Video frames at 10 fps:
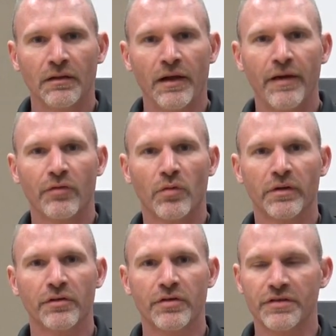Hey
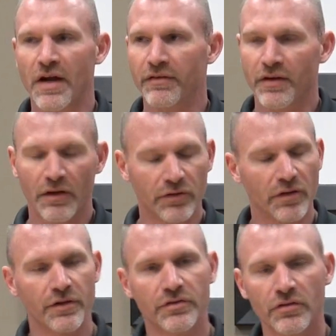everyone, Chris Irick,
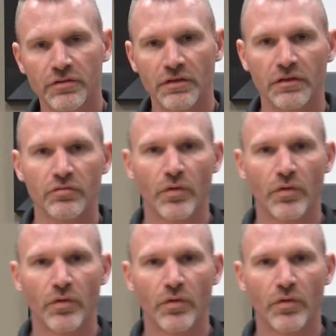Eleanor Associates.